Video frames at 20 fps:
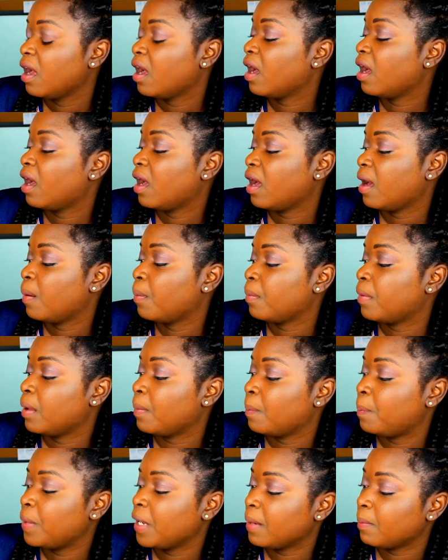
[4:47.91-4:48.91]

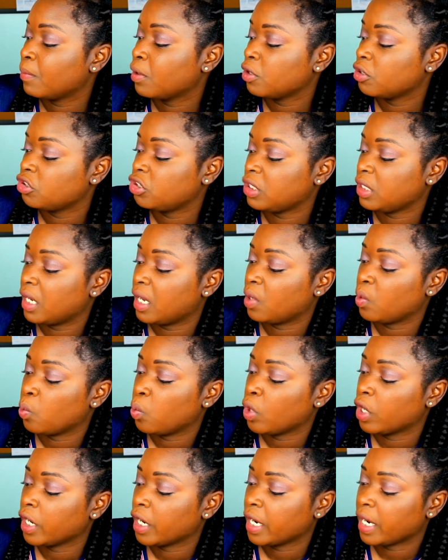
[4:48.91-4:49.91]
Bitmoji,
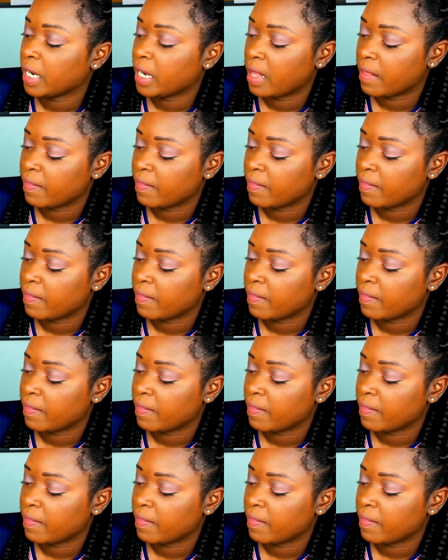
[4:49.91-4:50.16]
and Word.